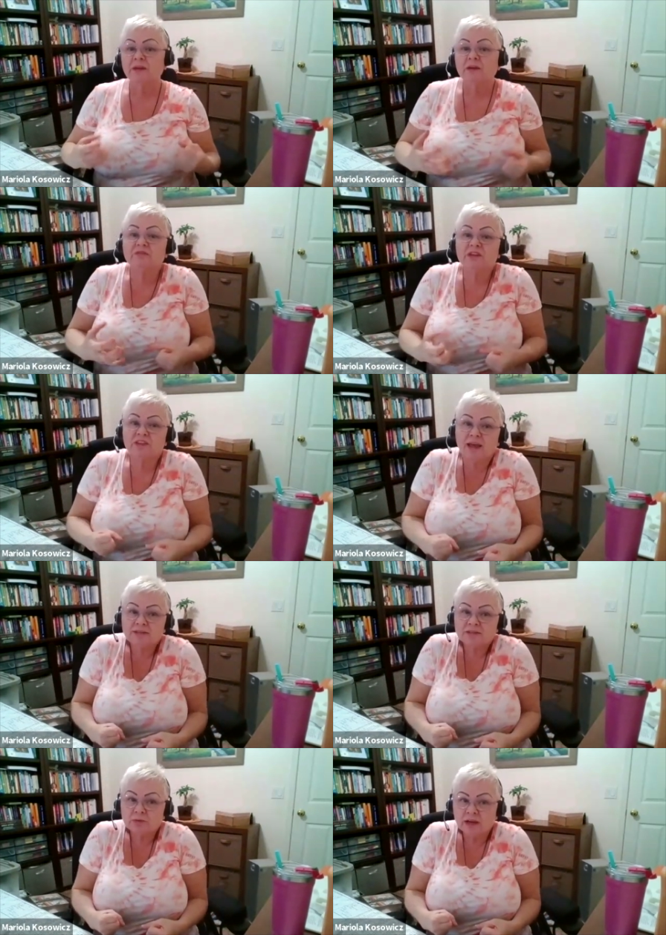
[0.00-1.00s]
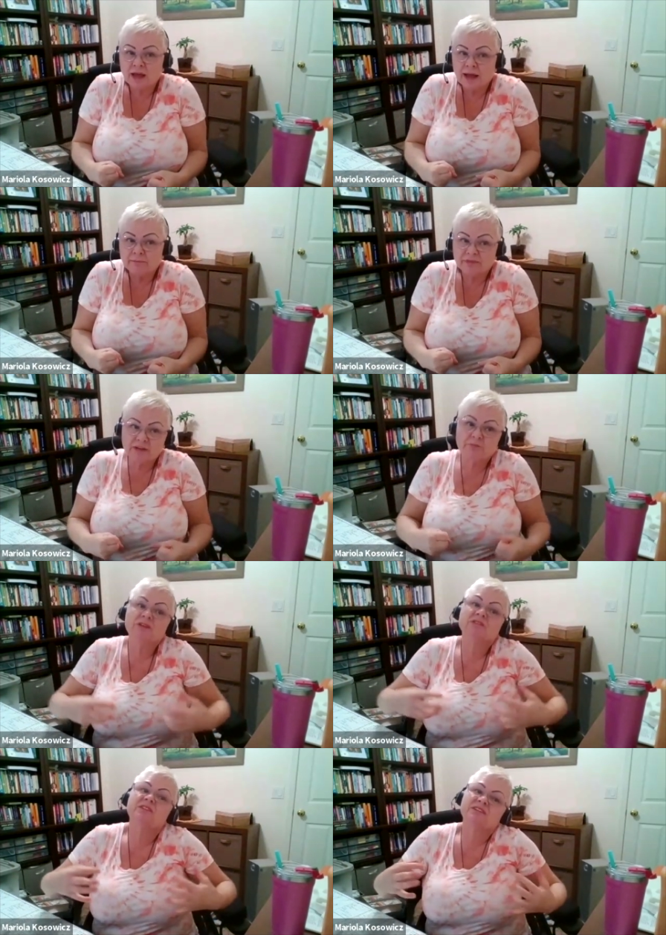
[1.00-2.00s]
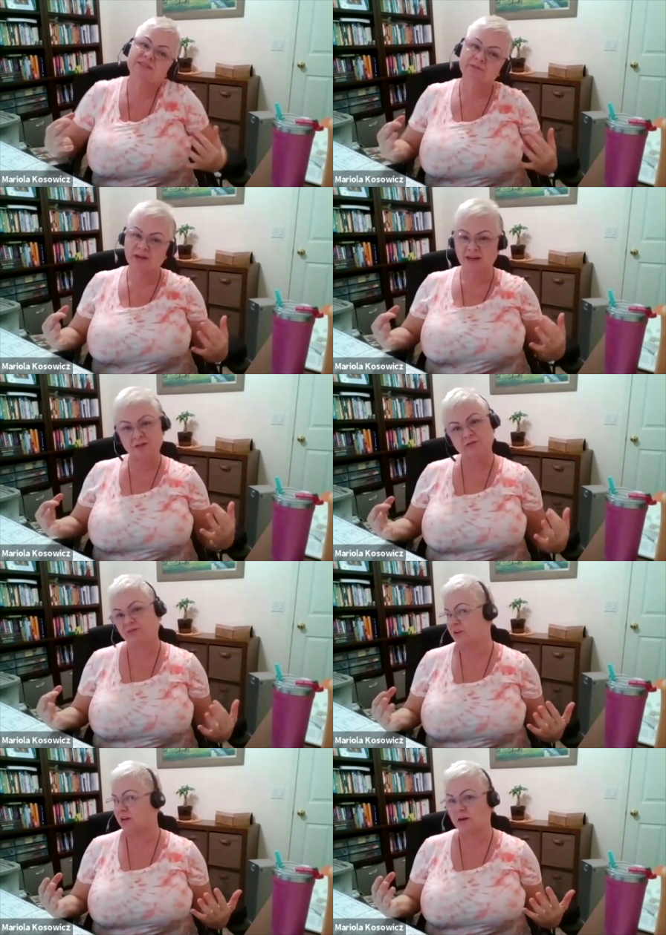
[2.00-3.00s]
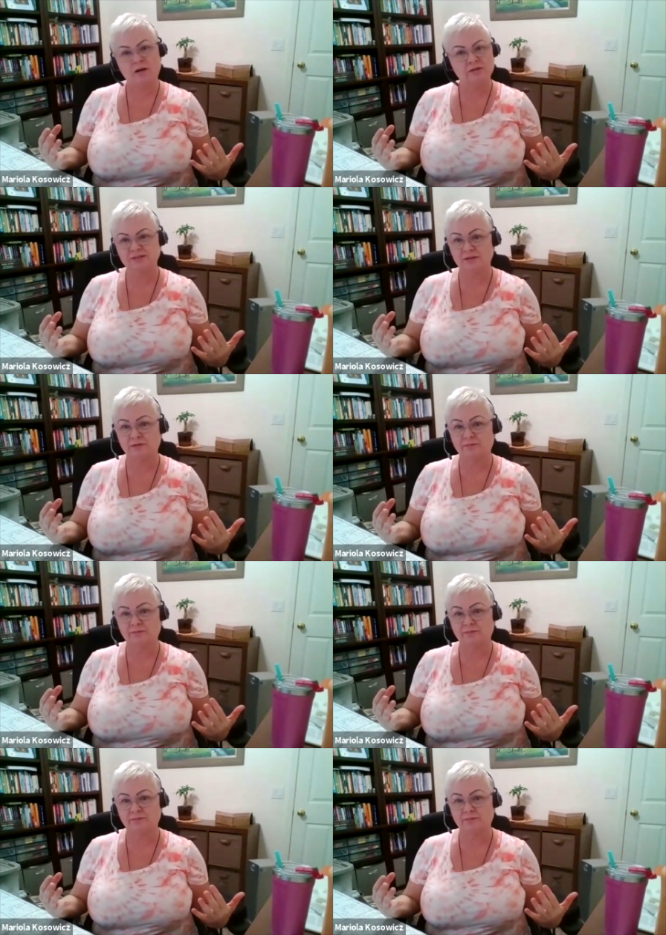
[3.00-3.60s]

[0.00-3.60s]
If the tense will come, that means there is some kind of fear also.